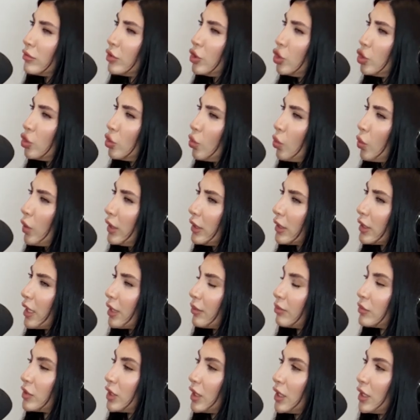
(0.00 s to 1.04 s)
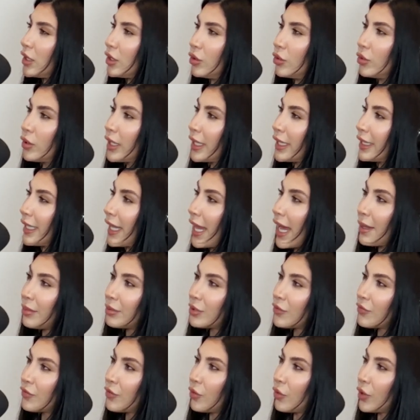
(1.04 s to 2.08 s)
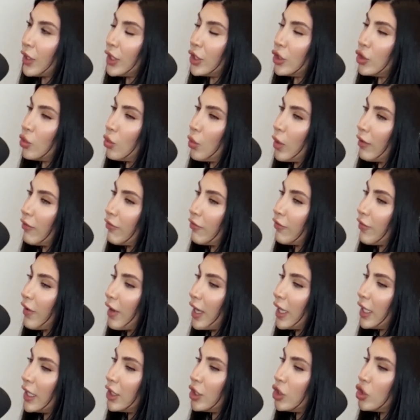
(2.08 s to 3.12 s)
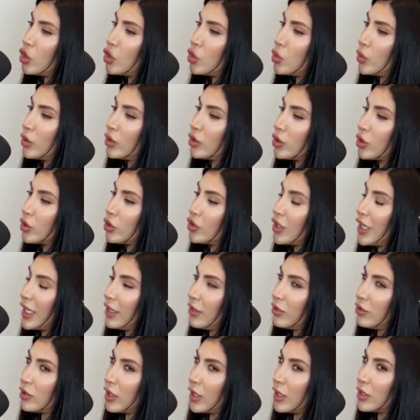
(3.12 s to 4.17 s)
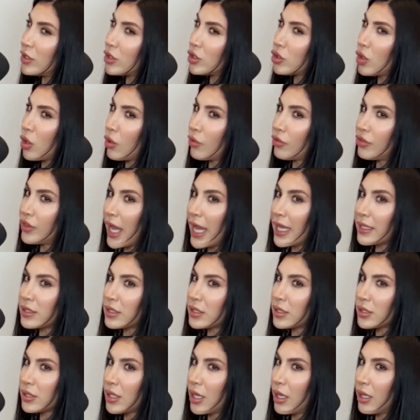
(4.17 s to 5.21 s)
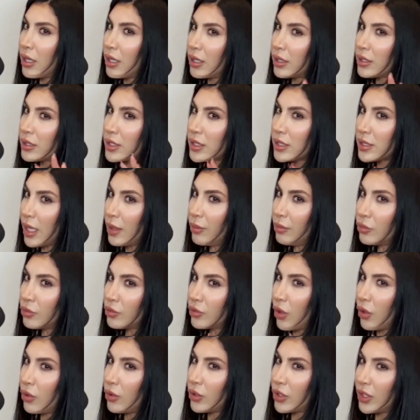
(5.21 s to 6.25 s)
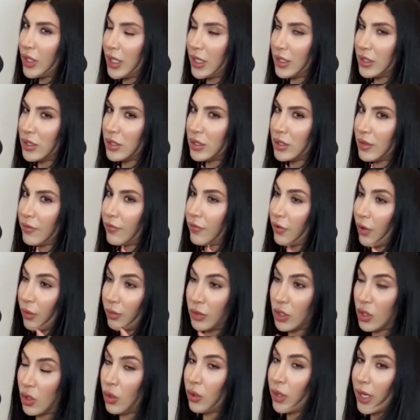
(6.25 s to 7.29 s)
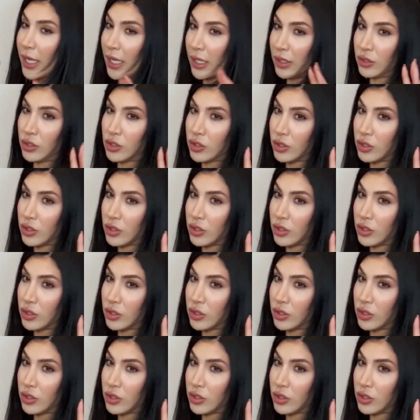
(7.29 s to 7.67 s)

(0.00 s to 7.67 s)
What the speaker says: you welcomed it, you clapped for it, you were fine, you entertained it. So that's some wrongness from your end too.